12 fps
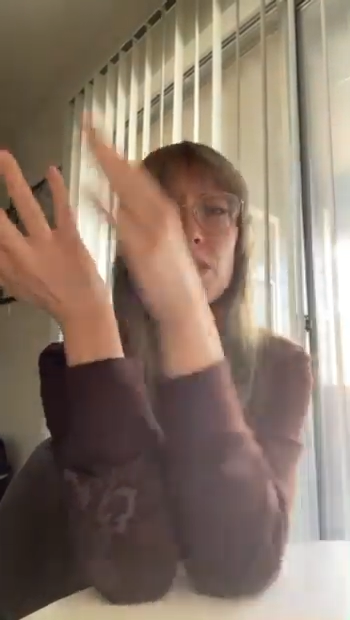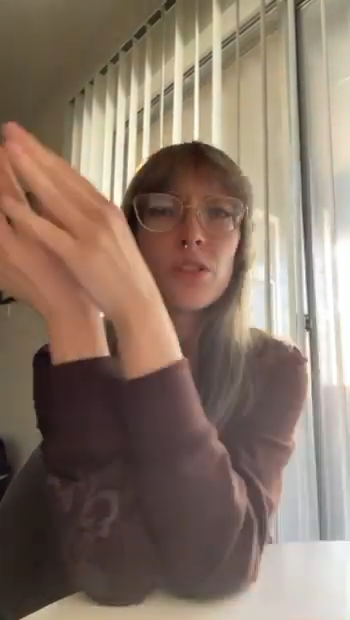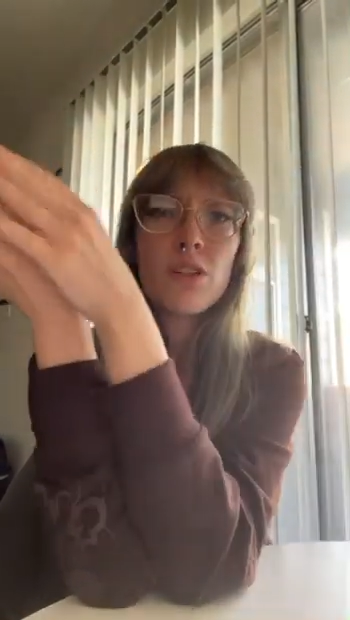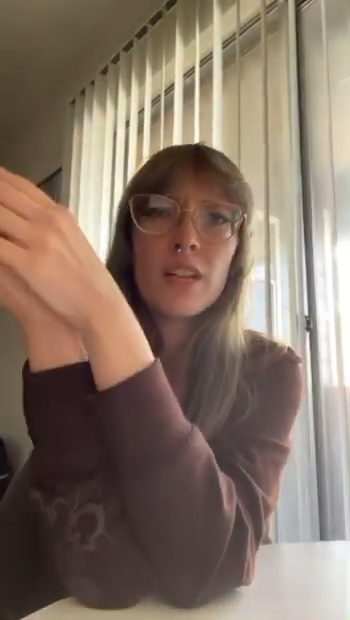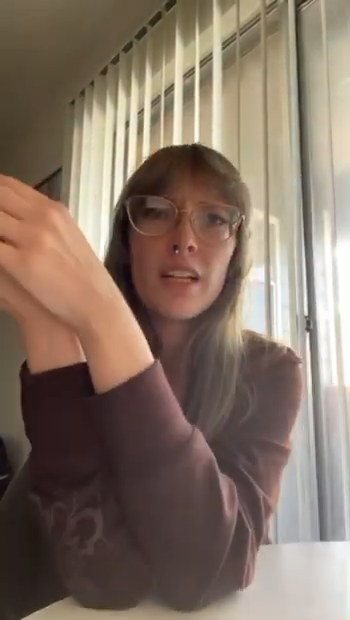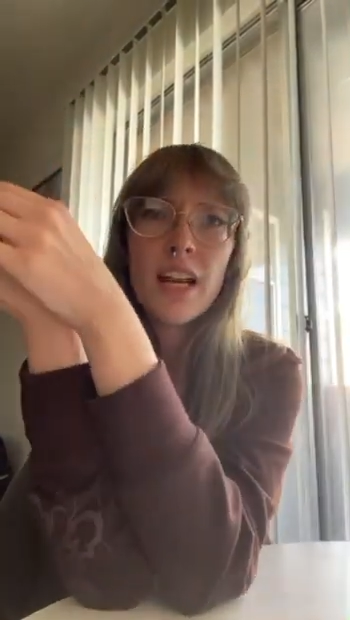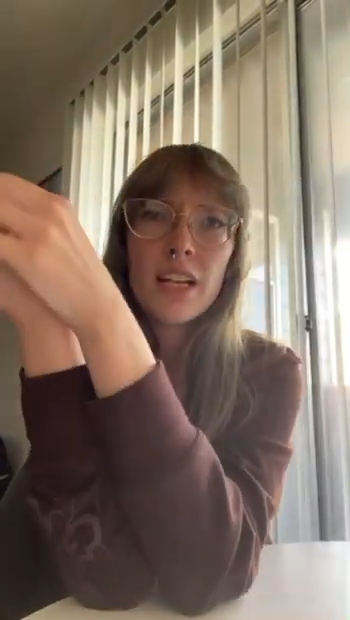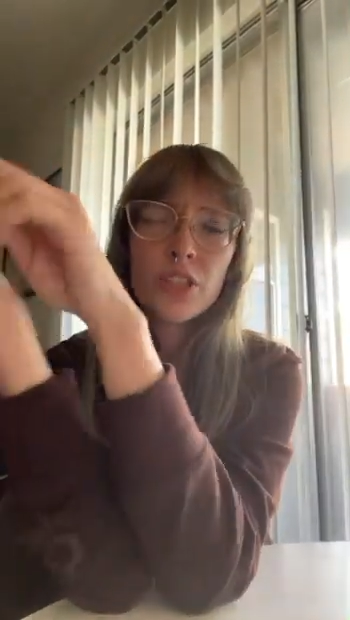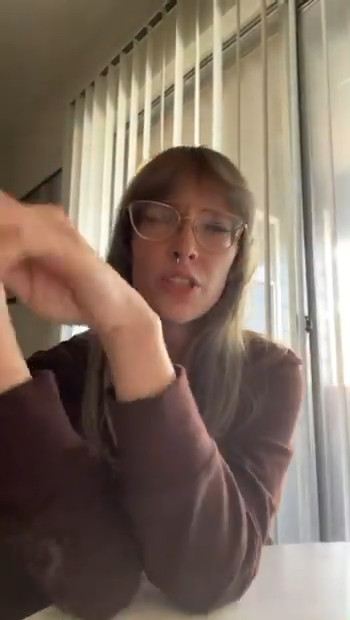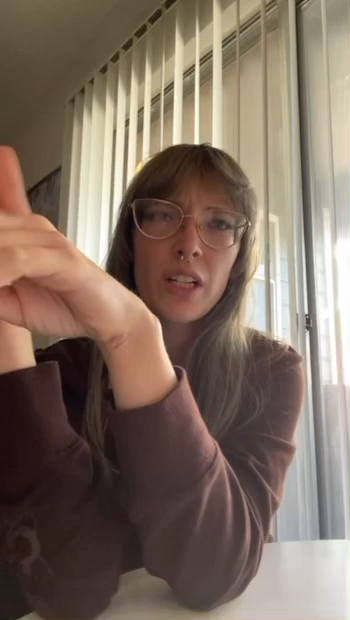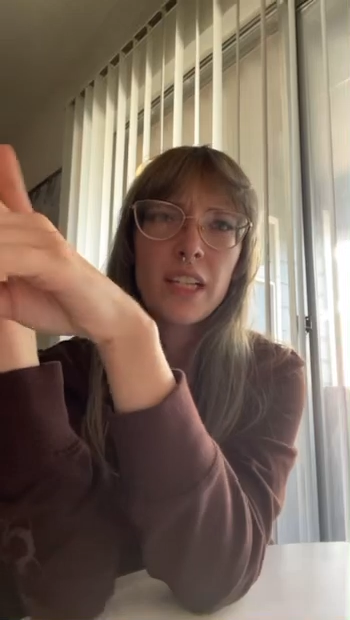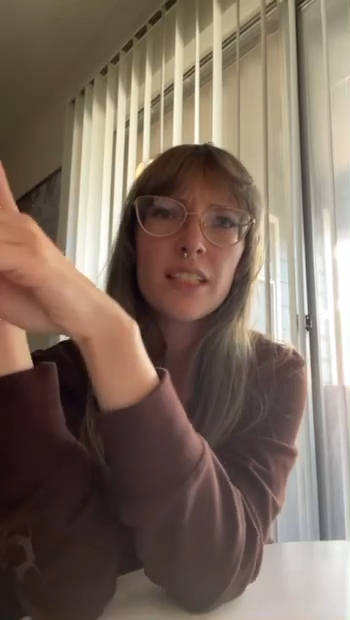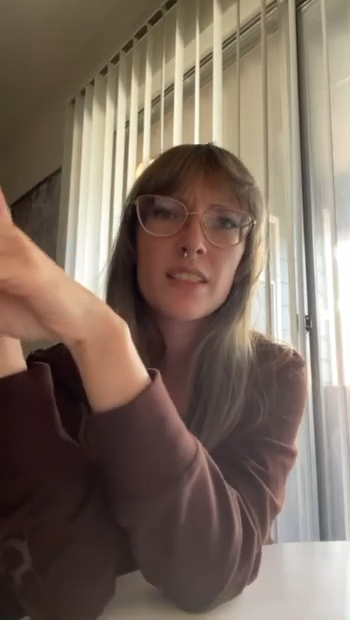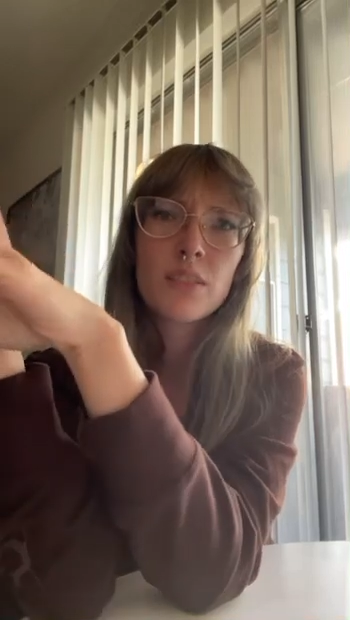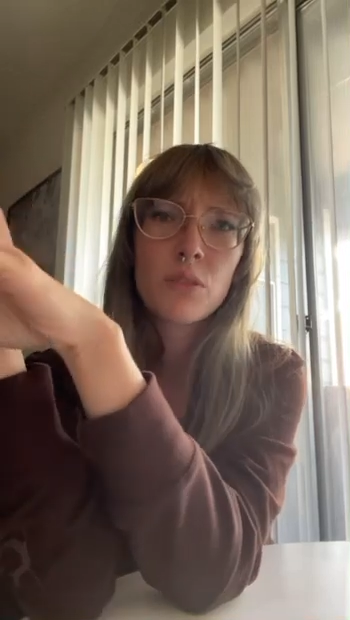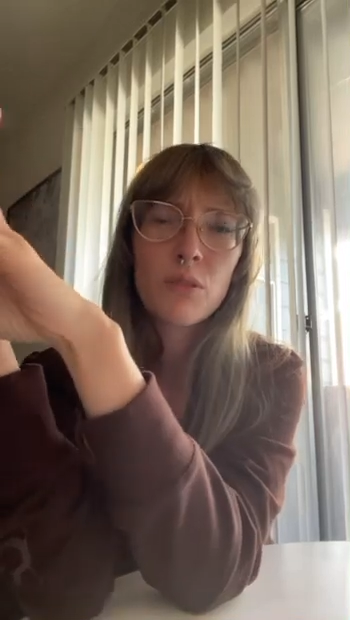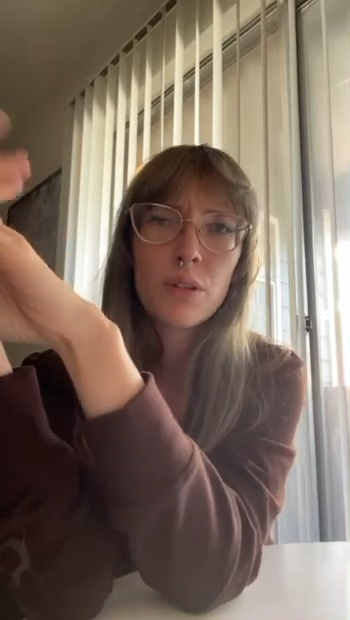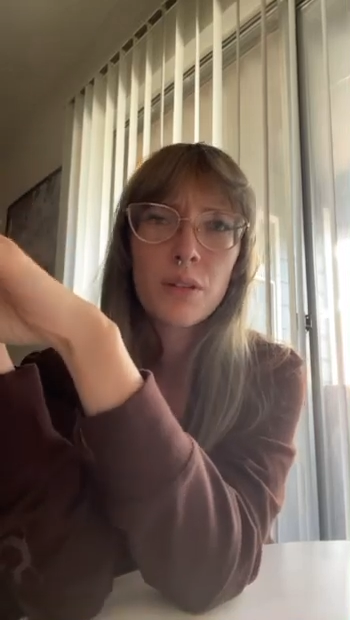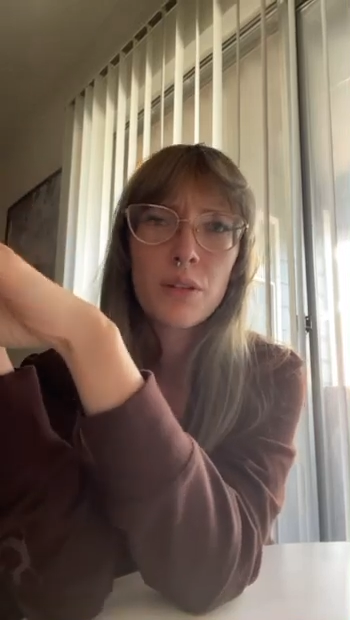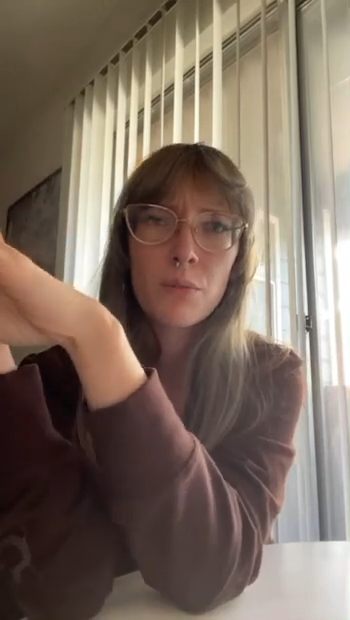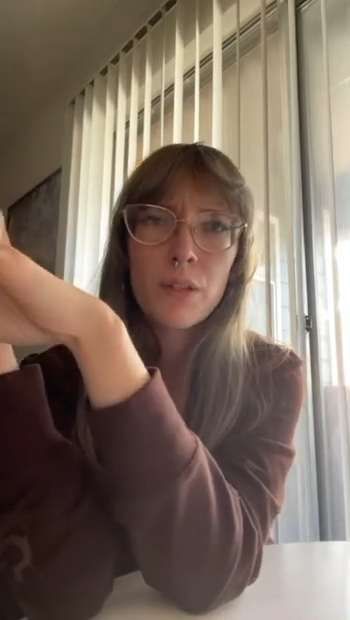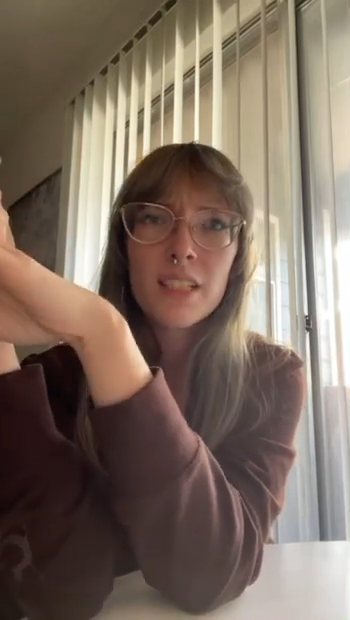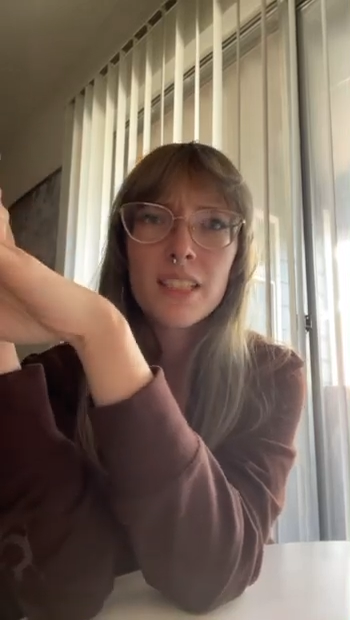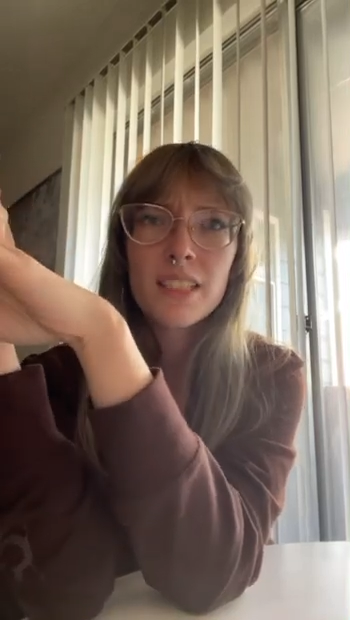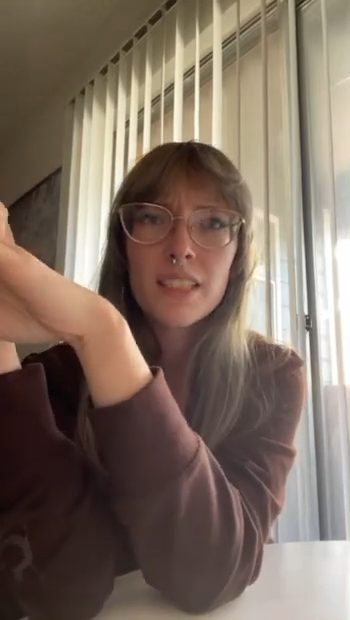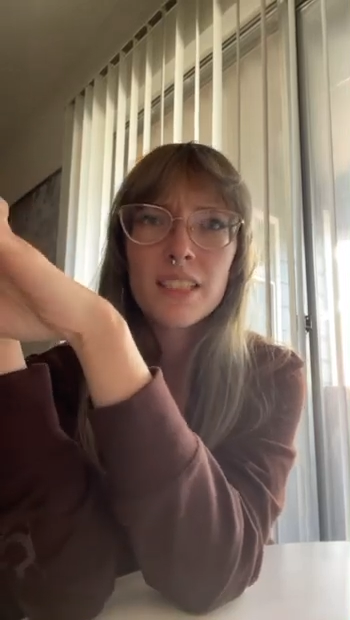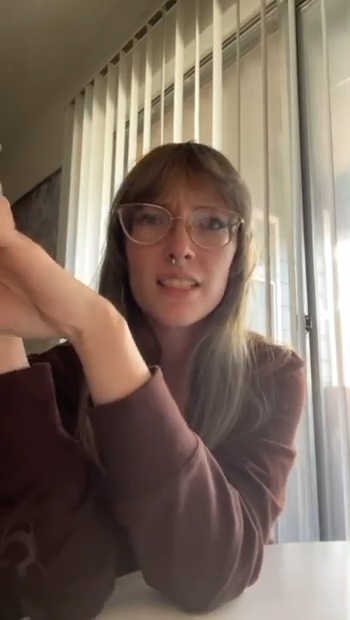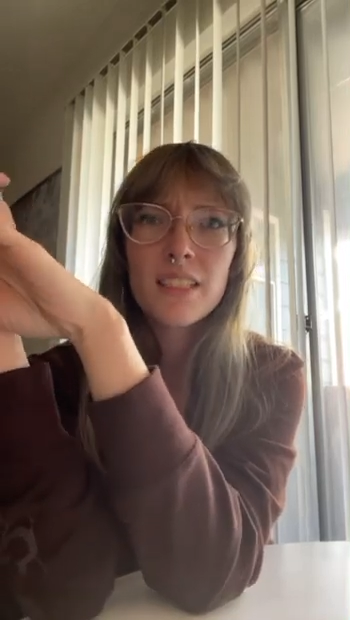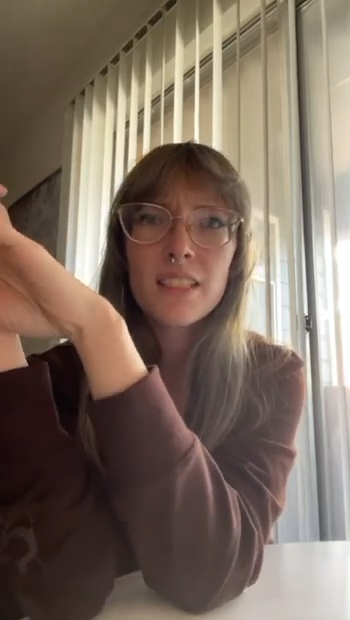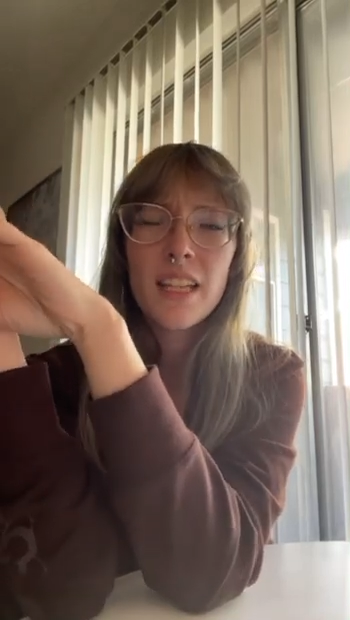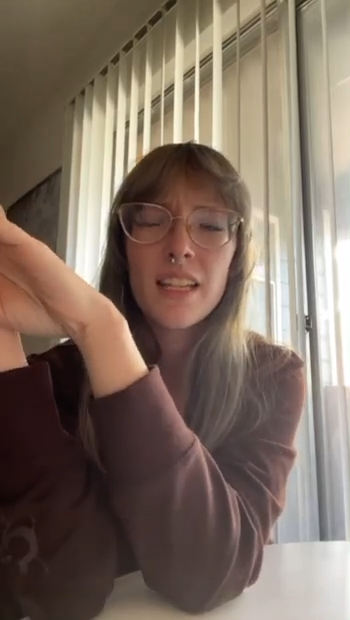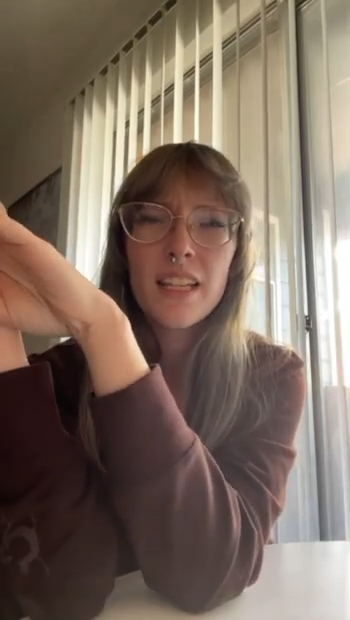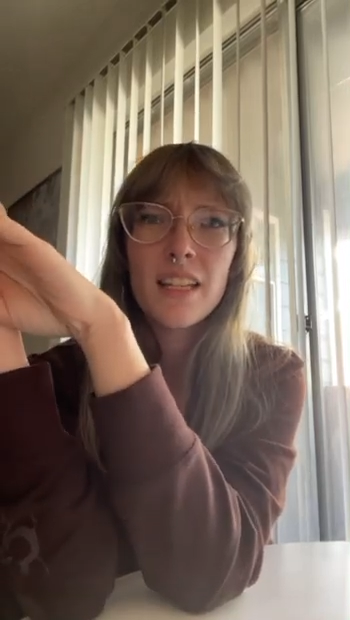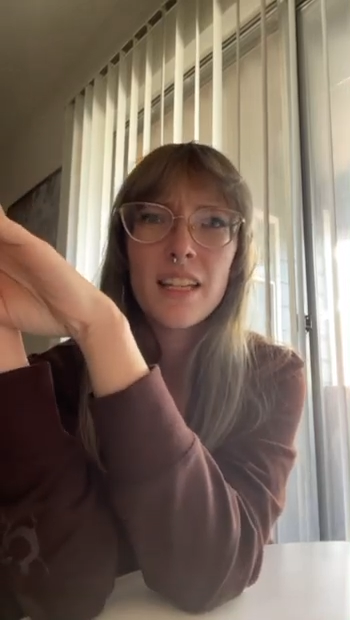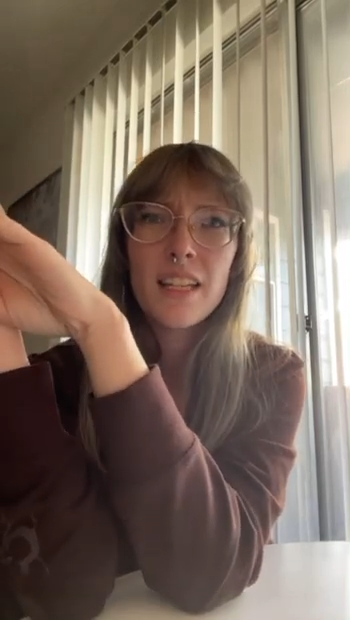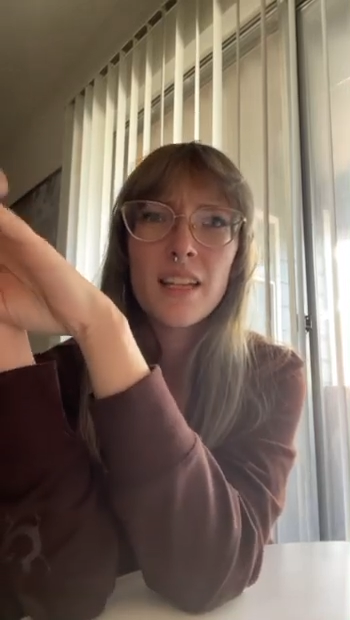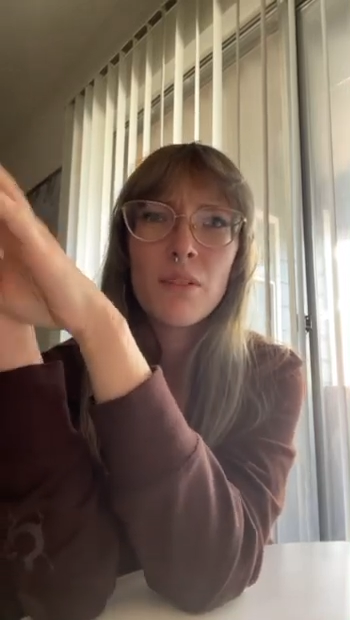student has strengths or their weaknesses, and then